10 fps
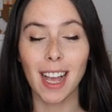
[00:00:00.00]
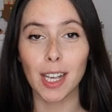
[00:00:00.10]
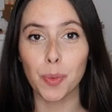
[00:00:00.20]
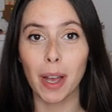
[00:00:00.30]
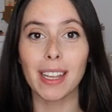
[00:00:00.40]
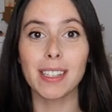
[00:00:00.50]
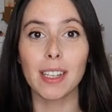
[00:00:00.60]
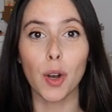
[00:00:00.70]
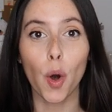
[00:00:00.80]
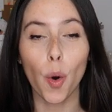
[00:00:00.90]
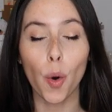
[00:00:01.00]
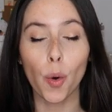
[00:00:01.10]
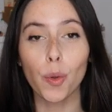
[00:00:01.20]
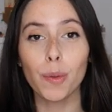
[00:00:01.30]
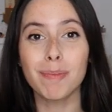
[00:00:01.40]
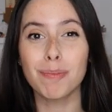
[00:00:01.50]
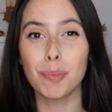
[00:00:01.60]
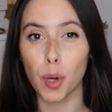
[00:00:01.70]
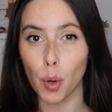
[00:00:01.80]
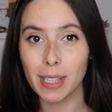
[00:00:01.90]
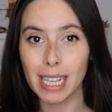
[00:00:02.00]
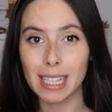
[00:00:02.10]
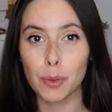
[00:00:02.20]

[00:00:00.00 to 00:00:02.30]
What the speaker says: as well as the whole process